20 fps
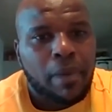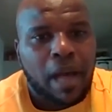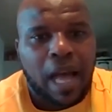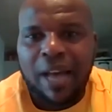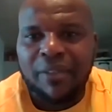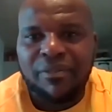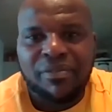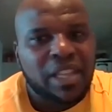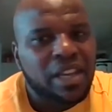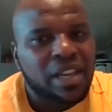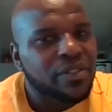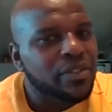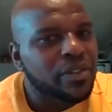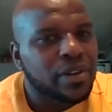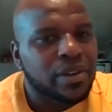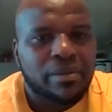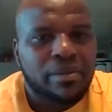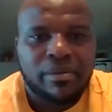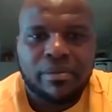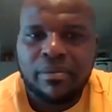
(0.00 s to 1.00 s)
I've
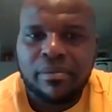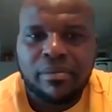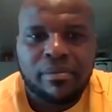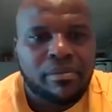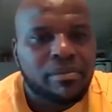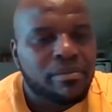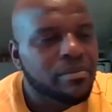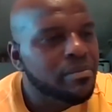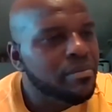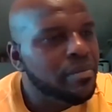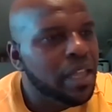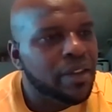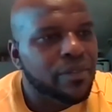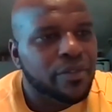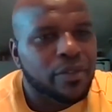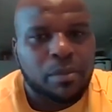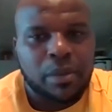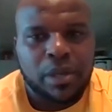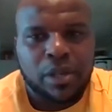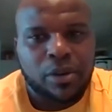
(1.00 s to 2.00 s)
never
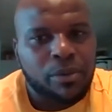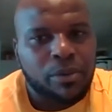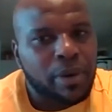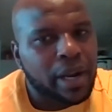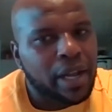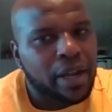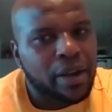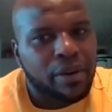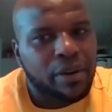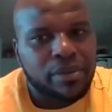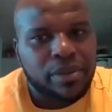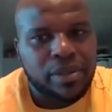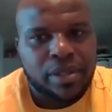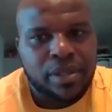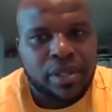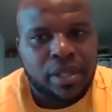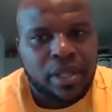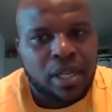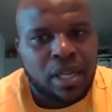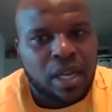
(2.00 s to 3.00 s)
been around
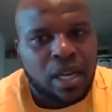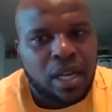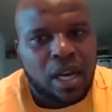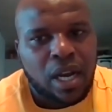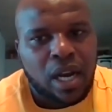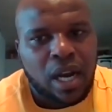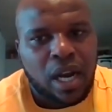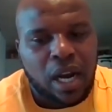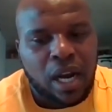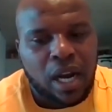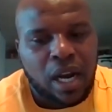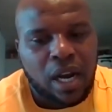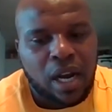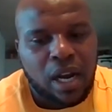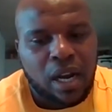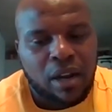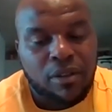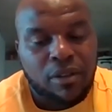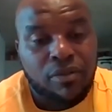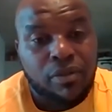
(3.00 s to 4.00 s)

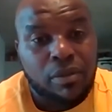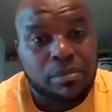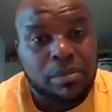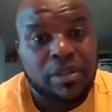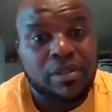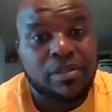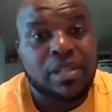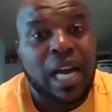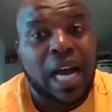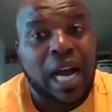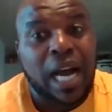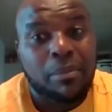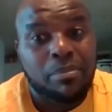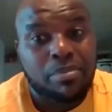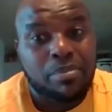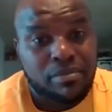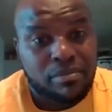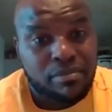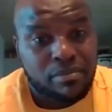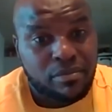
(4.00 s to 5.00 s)
from the top,
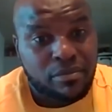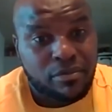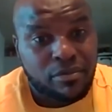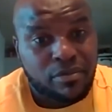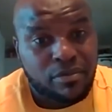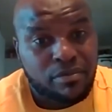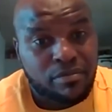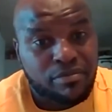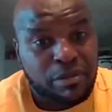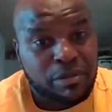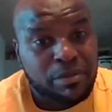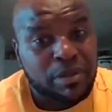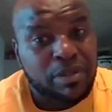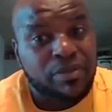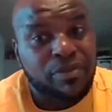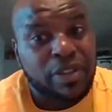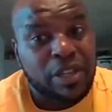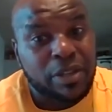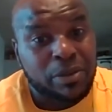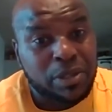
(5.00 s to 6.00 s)
from the
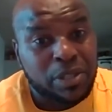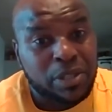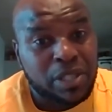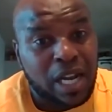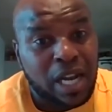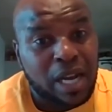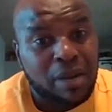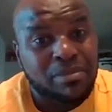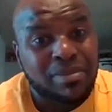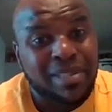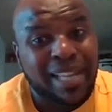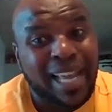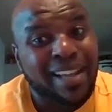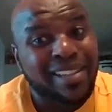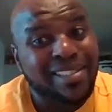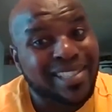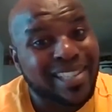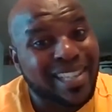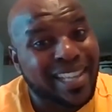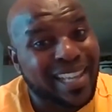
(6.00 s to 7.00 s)
very top down
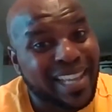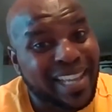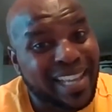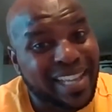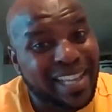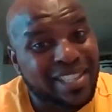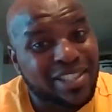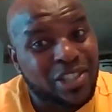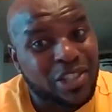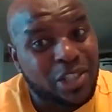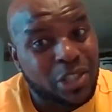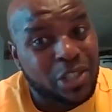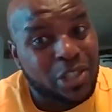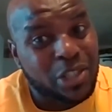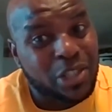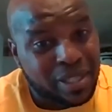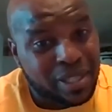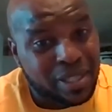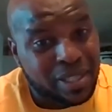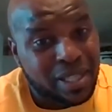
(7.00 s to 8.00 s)
to the head
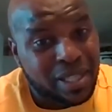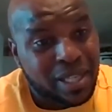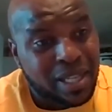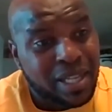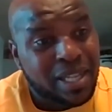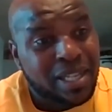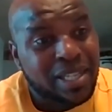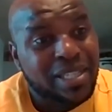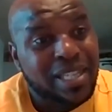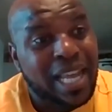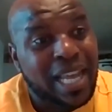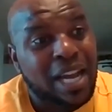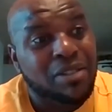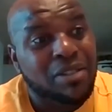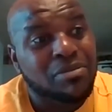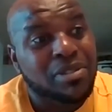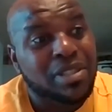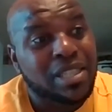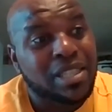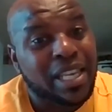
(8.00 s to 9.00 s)
custodian,
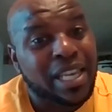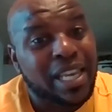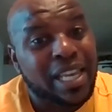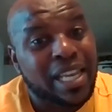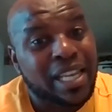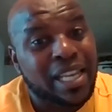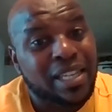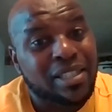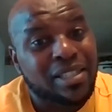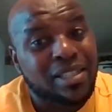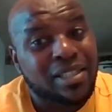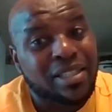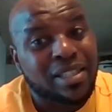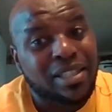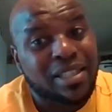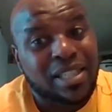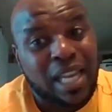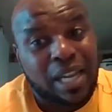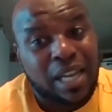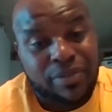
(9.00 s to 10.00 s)
down to
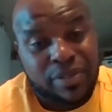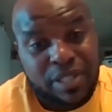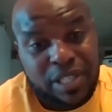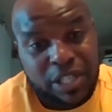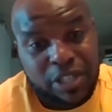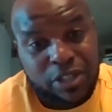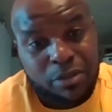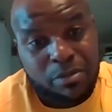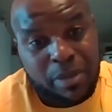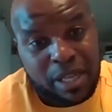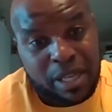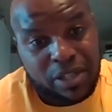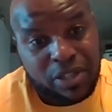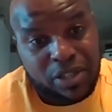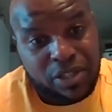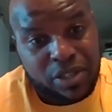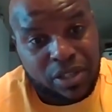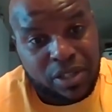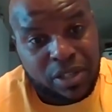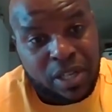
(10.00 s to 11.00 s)
the cafeteria
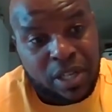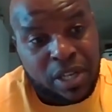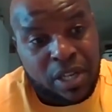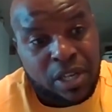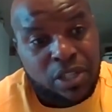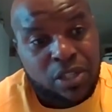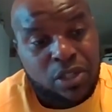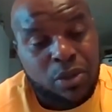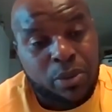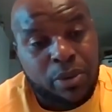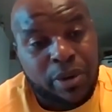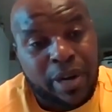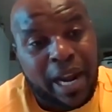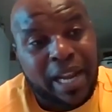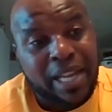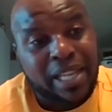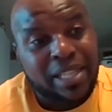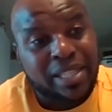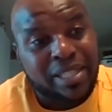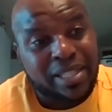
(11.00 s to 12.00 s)
manager, to where
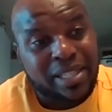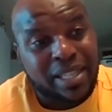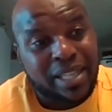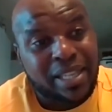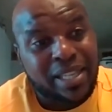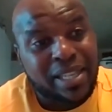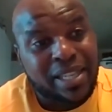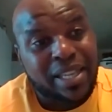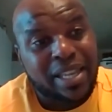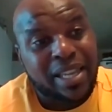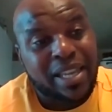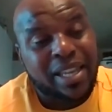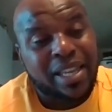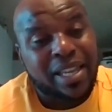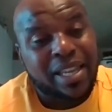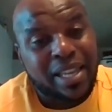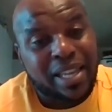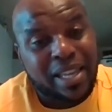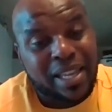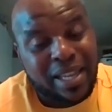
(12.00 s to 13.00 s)
I can say
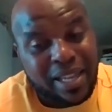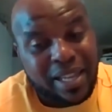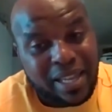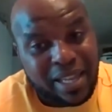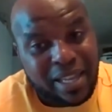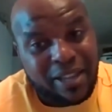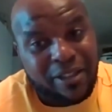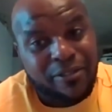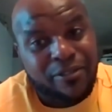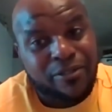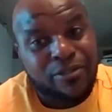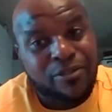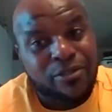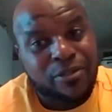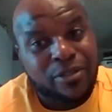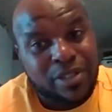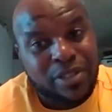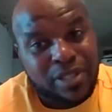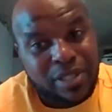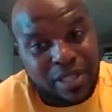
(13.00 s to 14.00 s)

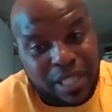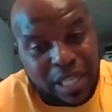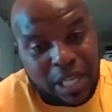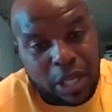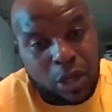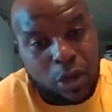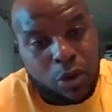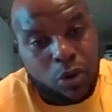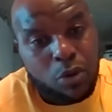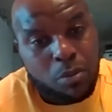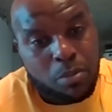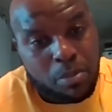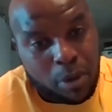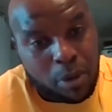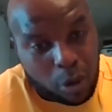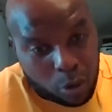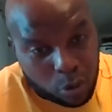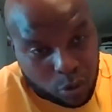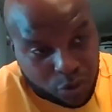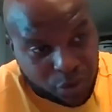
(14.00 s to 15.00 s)
every single
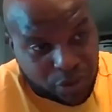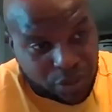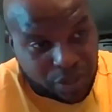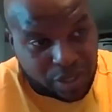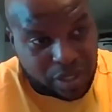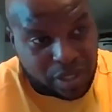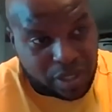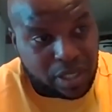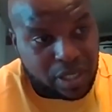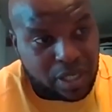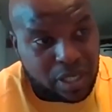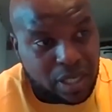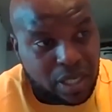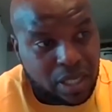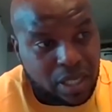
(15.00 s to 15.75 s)
person